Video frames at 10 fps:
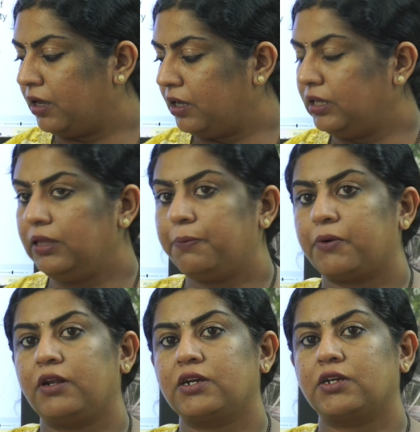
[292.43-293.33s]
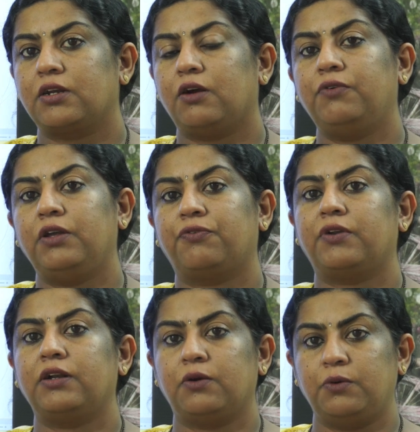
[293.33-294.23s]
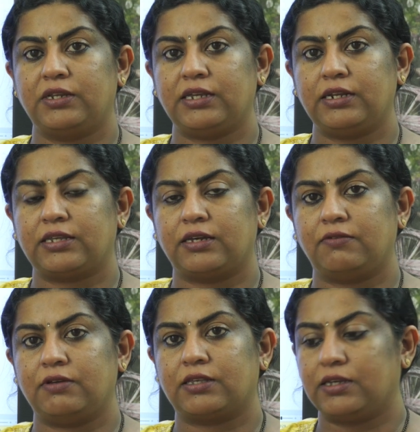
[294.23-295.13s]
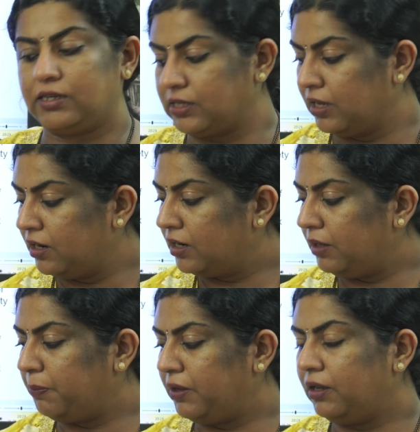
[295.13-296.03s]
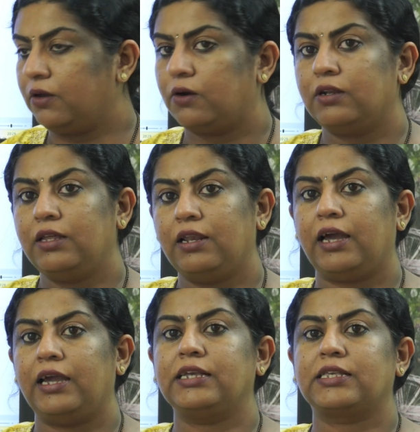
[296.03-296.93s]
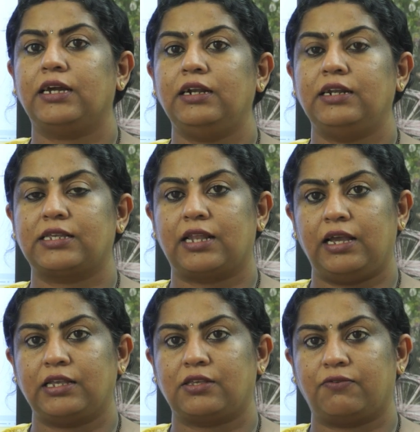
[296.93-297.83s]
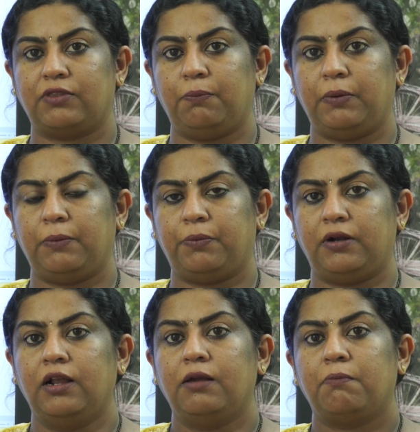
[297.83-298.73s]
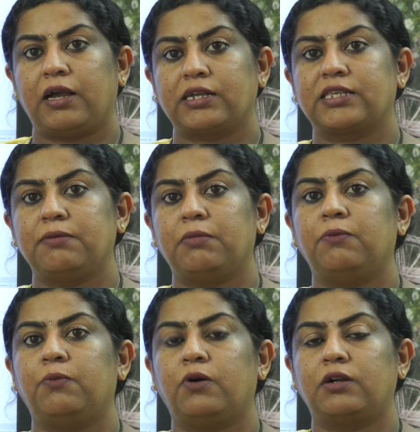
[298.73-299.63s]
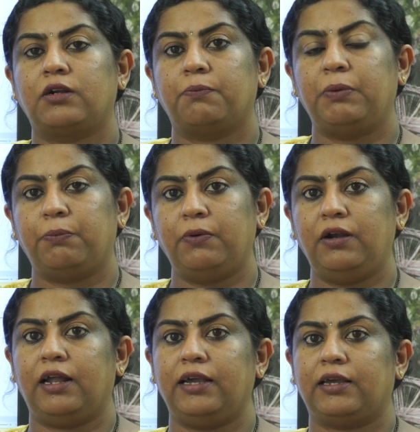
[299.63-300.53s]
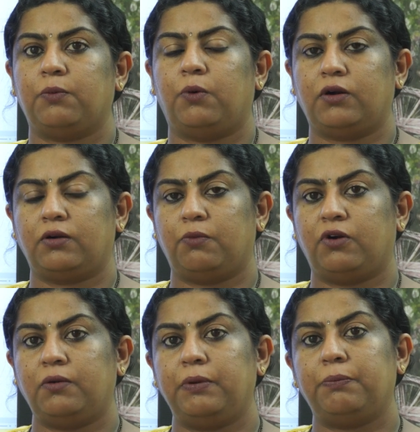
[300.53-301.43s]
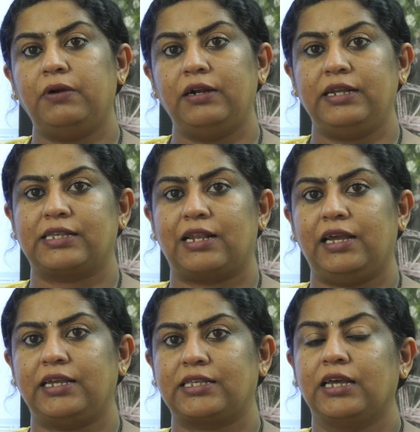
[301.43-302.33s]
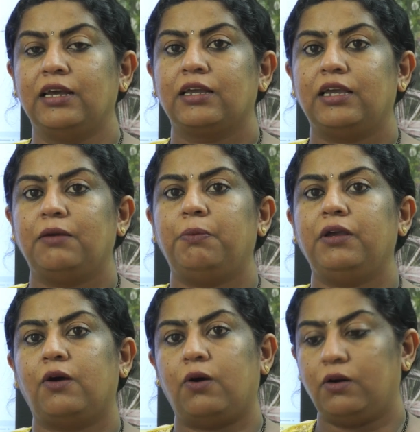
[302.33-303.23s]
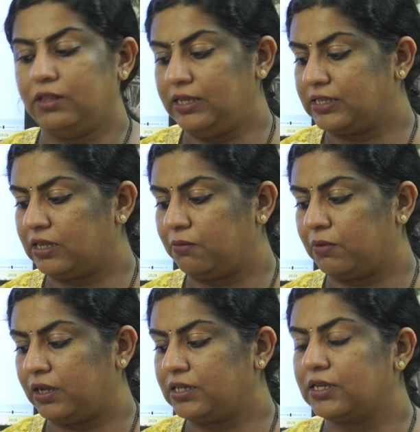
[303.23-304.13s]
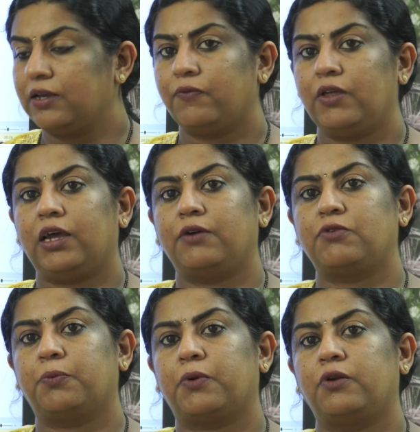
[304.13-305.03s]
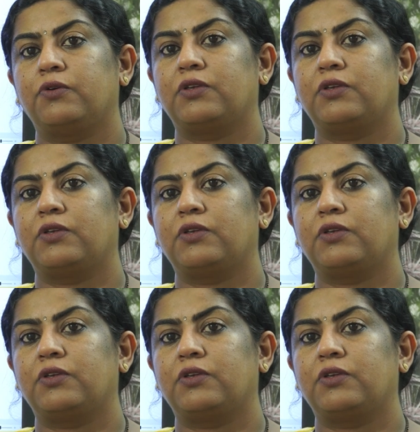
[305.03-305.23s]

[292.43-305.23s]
in the production of different goods and services depending on the likes and dislikes of the people. Maximum what people like, what people dislikes. Keeping all these in mind, they have to produce